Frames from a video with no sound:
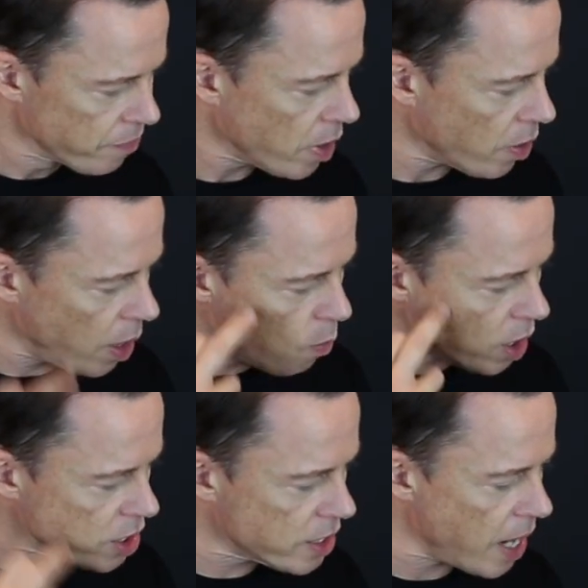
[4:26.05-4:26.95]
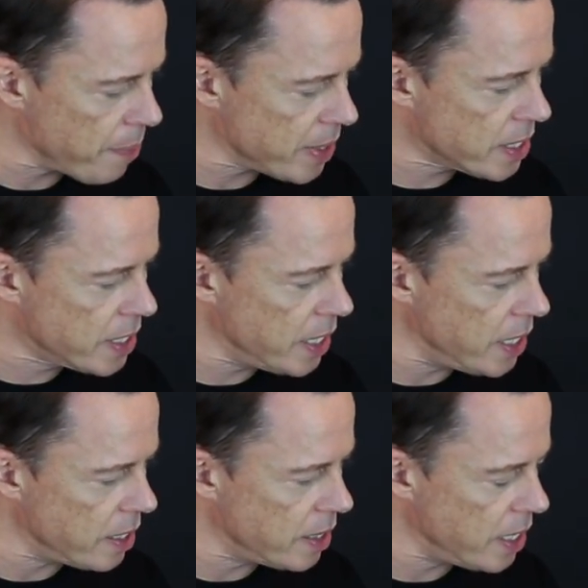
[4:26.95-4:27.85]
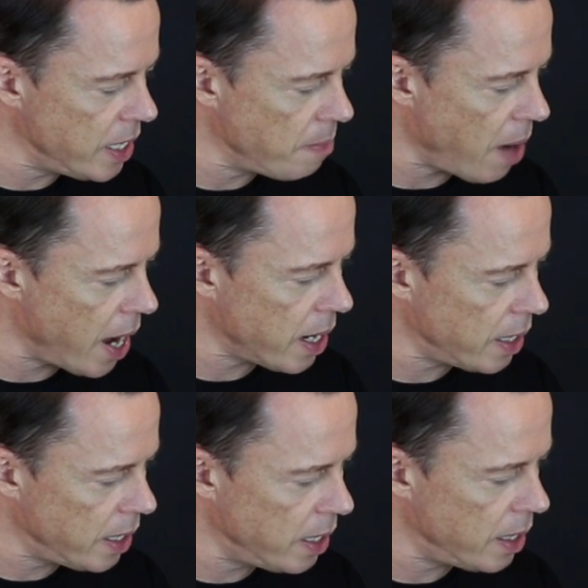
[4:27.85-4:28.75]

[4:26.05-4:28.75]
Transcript: Okay, what step is D in the E minor?